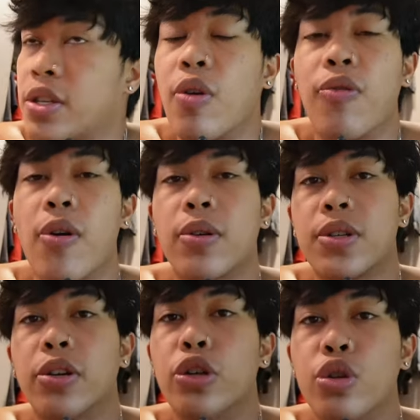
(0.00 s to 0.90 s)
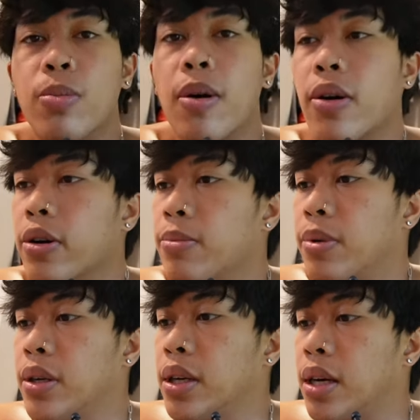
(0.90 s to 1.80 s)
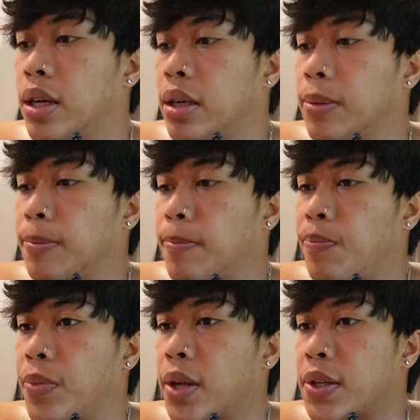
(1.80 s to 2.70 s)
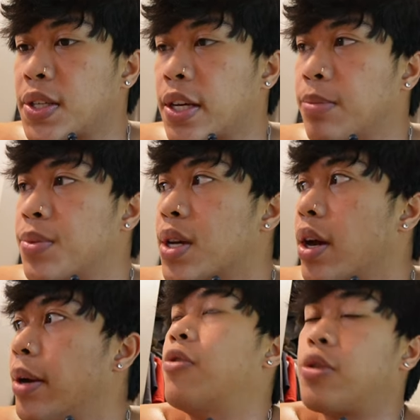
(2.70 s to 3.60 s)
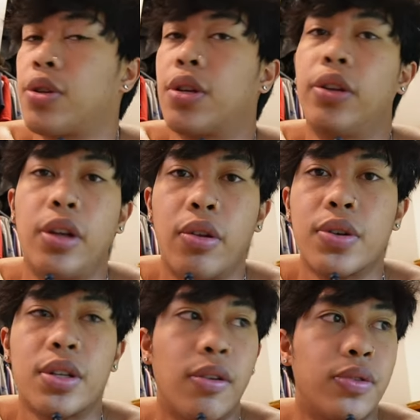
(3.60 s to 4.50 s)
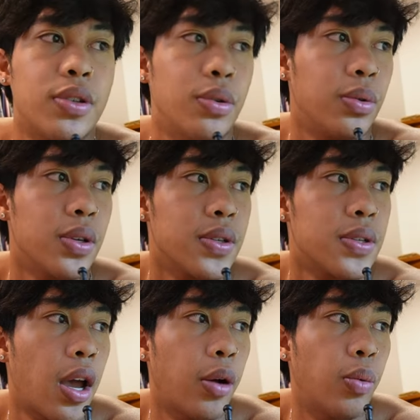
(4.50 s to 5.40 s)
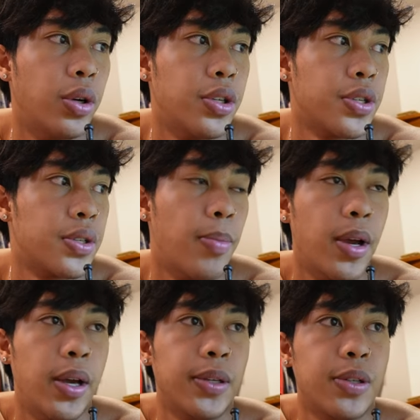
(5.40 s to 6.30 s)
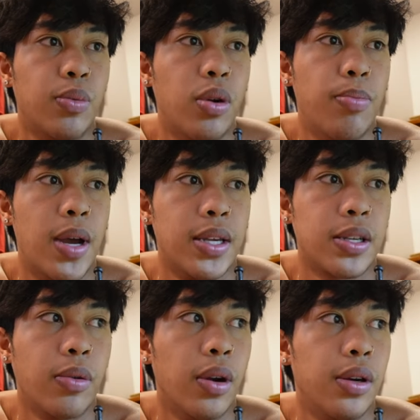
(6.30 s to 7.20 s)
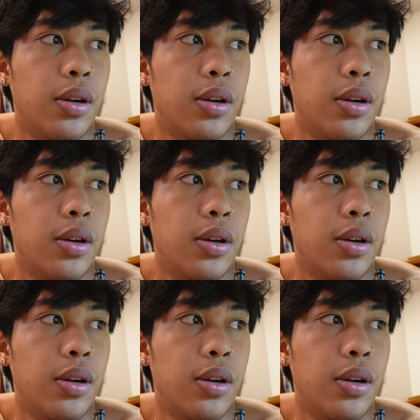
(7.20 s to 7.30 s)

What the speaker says: Still focus on YouTube hard, but at the same time, focus on the other stuff too, because I don't want to just put my eggs in one basket right